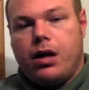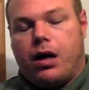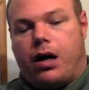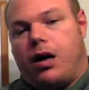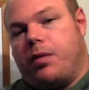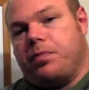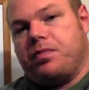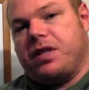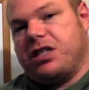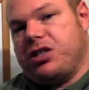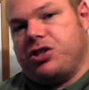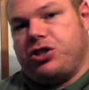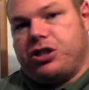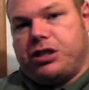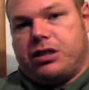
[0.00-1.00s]
Um, this
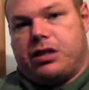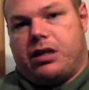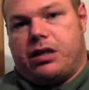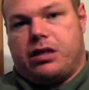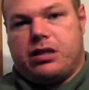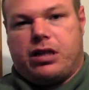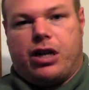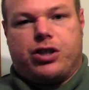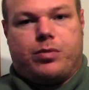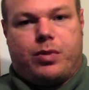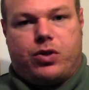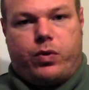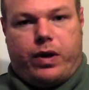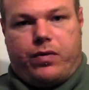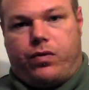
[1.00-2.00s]
is just a discussion
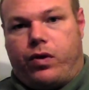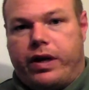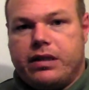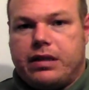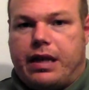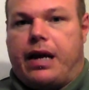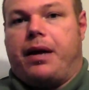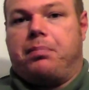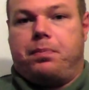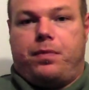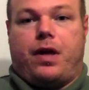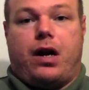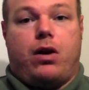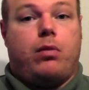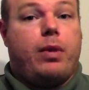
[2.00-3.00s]
between friends that I
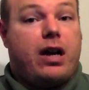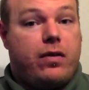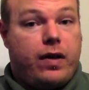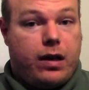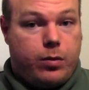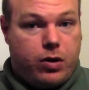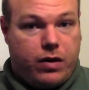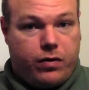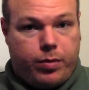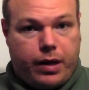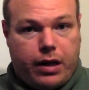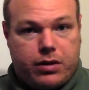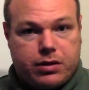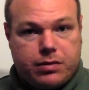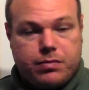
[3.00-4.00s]
thought I'd make available to
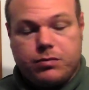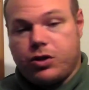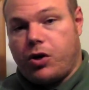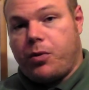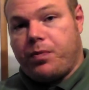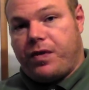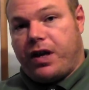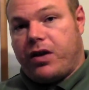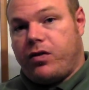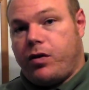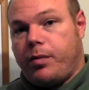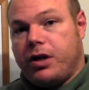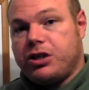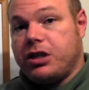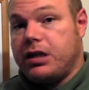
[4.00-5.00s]
everybody else. So thank you
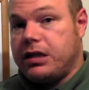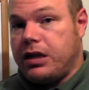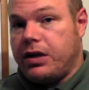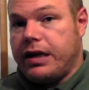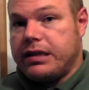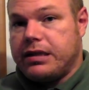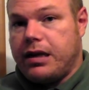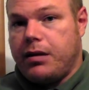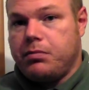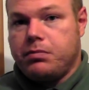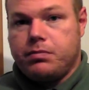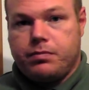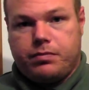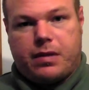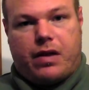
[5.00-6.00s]
very much, and until next time,
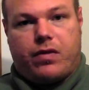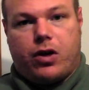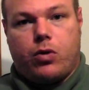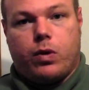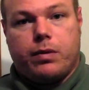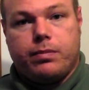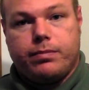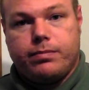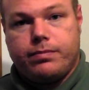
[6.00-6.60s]
have a good one.